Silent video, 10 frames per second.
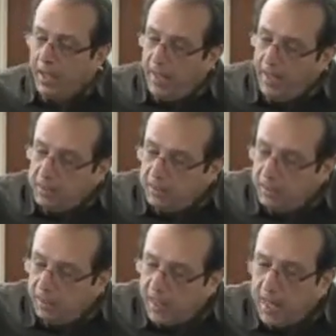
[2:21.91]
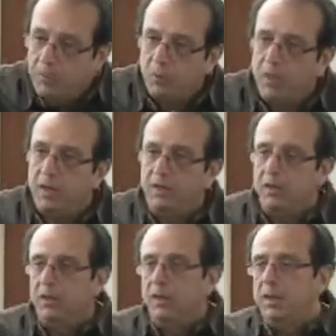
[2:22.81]
And the labyrinth
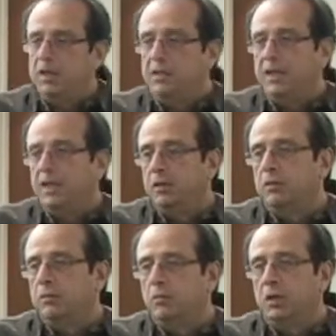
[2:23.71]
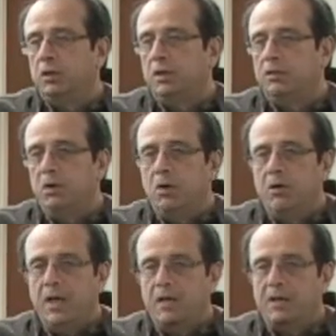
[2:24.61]
is what is
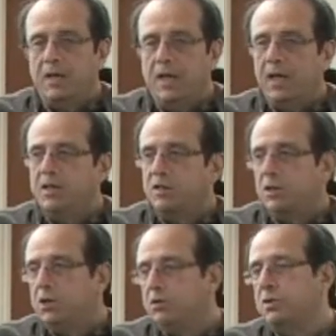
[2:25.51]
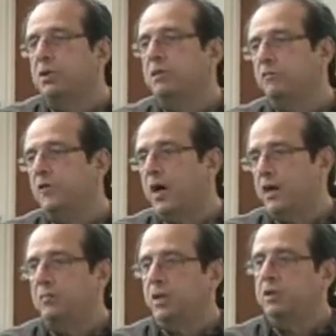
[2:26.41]
known as the execution
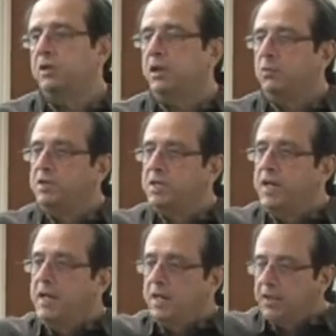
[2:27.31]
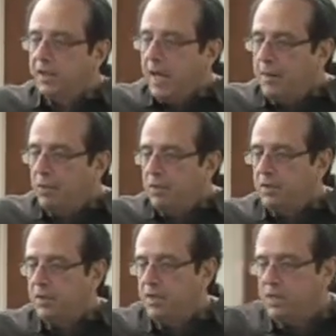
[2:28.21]
environment. In other words, the labyrinth in